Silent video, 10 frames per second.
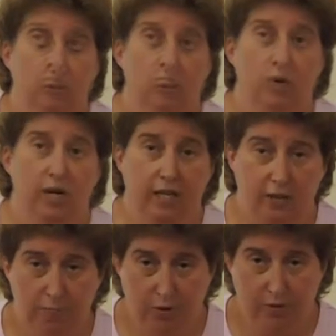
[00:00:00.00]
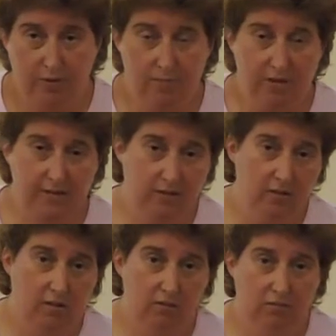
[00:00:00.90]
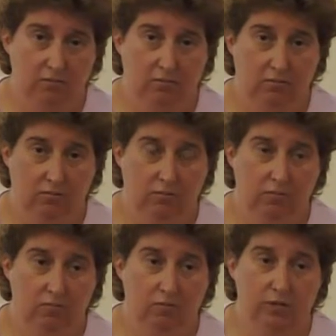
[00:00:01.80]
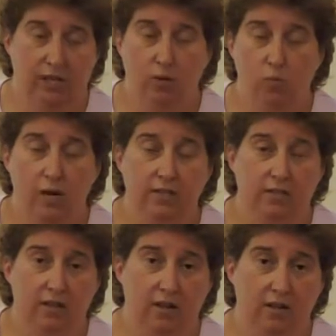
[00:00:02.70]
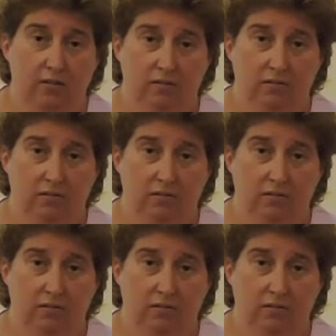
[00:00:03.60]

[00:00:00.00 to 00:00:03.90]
When I gave birth to my son, it was on a Wednesday.